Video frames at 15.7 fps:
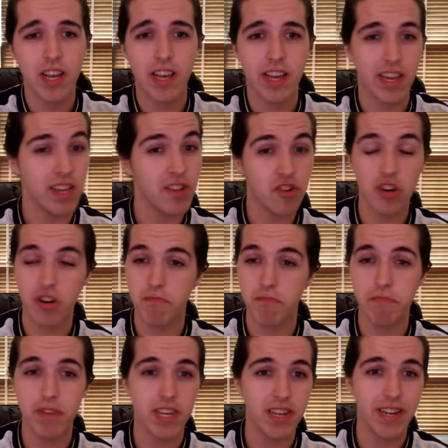He's going to
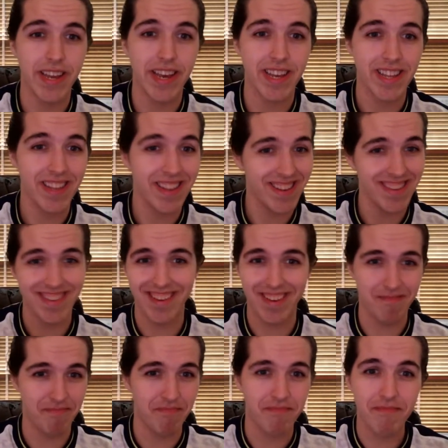be in net, and
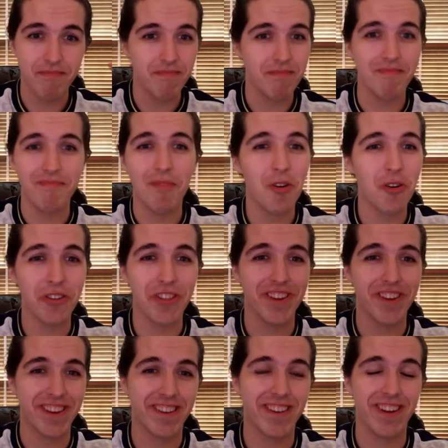I'm more than
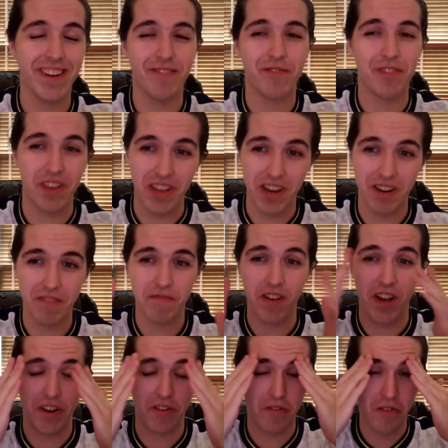excited for the cup
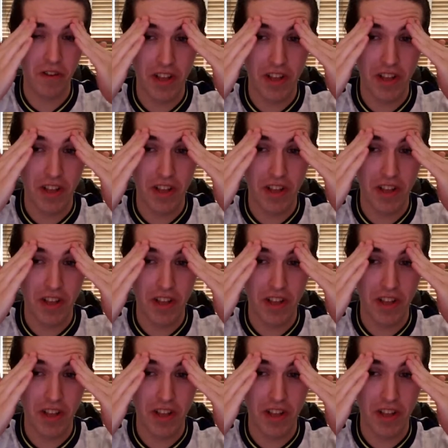final.